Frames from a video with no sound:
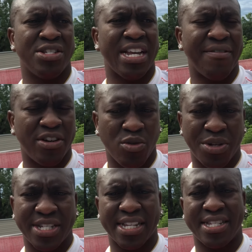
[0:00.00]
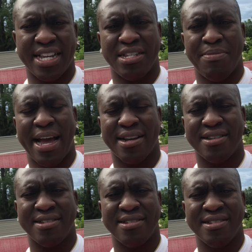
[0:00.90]
David Luiz at center
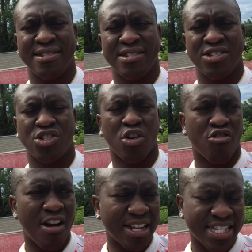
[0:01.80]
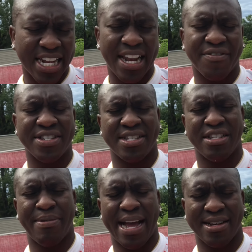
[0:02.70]
back, Socrates at left
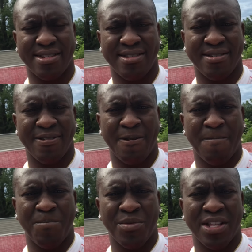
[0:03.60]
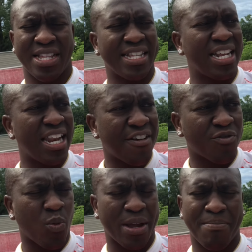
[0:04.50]
center back. Then the
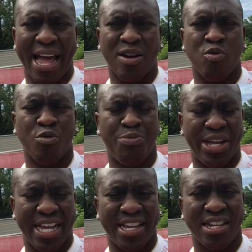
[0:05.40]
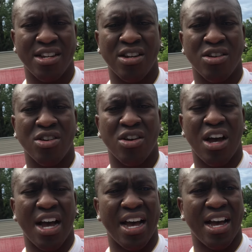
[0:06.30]
left wing back will be
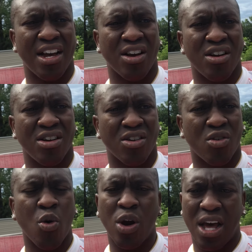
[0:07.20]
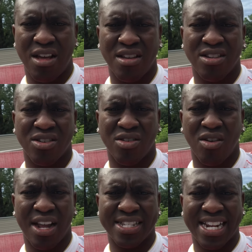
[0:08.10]

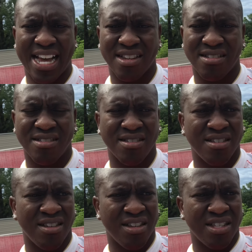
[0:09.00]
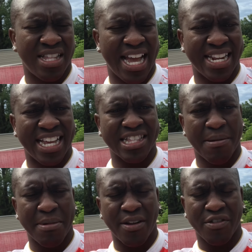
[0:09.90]
Kolasinac. Then in
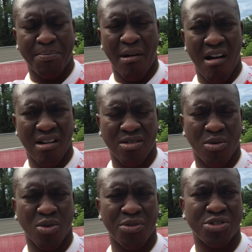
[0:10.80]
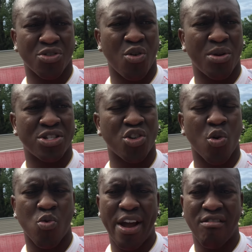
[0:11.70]
the middle of the park, we're going to go with
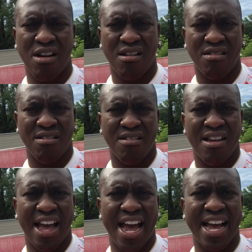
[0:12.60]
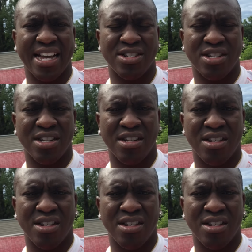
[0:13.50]
Torreira and